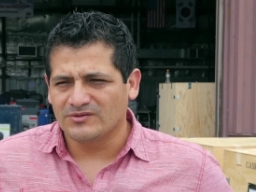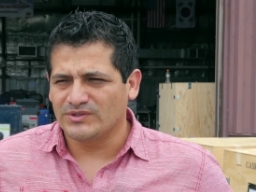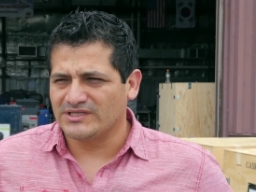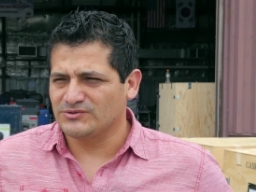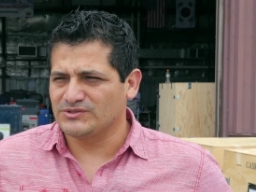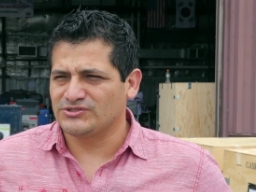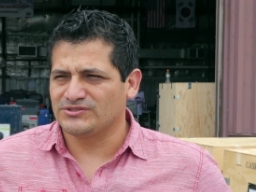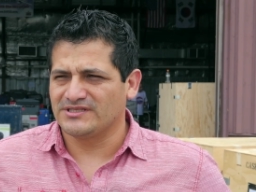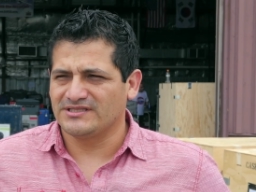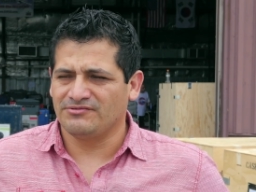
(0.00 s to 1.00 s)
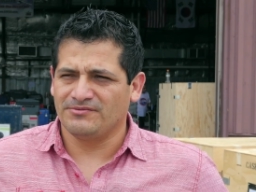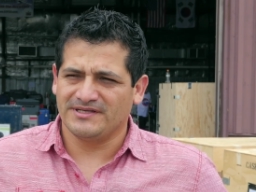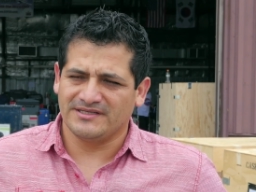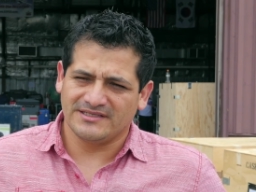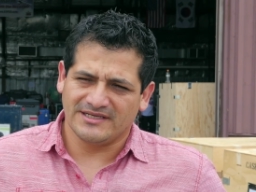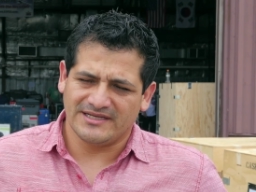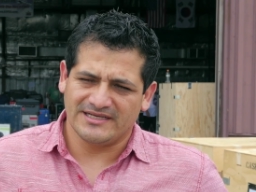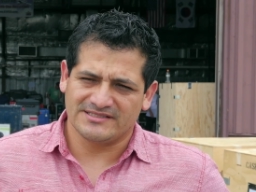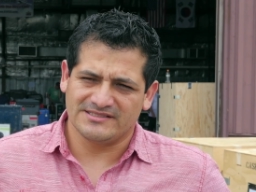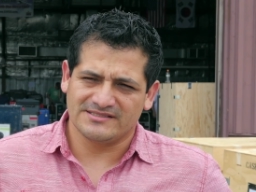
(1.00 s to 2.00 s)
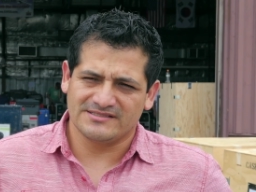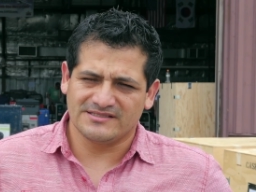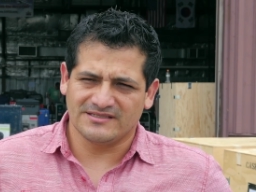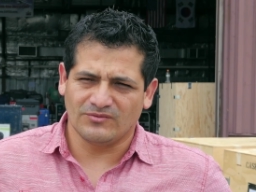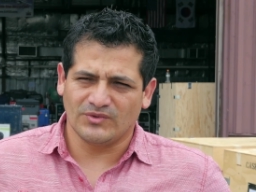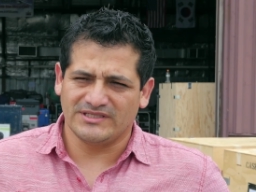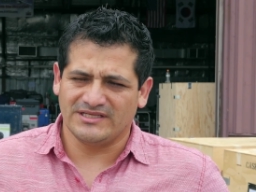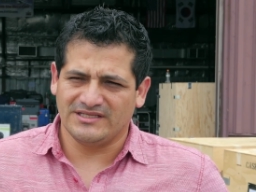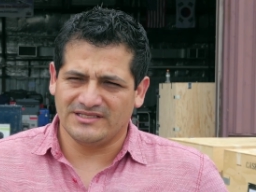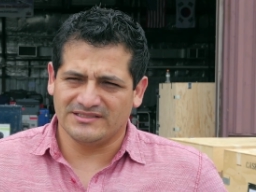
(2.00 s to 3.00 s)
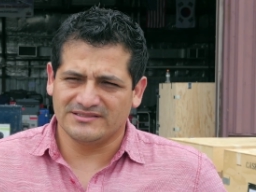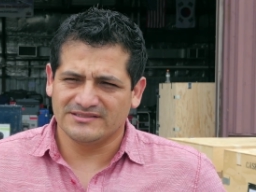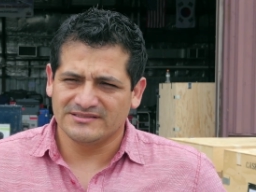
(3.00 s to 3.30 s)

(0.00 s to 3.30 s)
and we had to ensure that everybody had access when they needed.